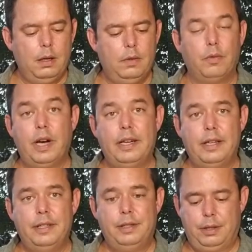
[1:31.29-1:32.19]
red
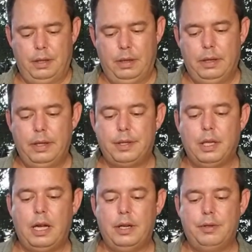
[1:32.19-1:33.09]
onions,
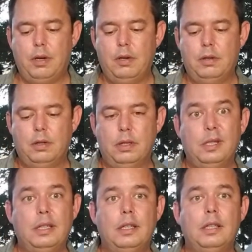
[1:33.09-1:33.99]
cilantro,
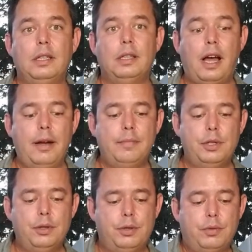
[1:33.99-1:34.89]
lime
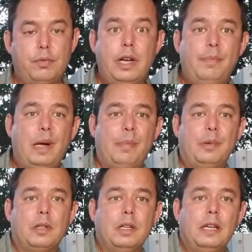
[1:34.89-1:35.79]
juice, red
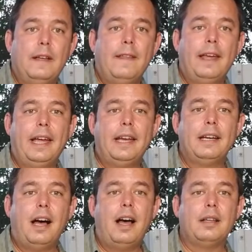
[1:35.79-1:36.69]
pepper,
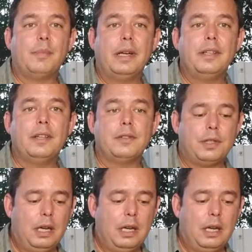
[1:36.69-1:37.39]
and jalapenos.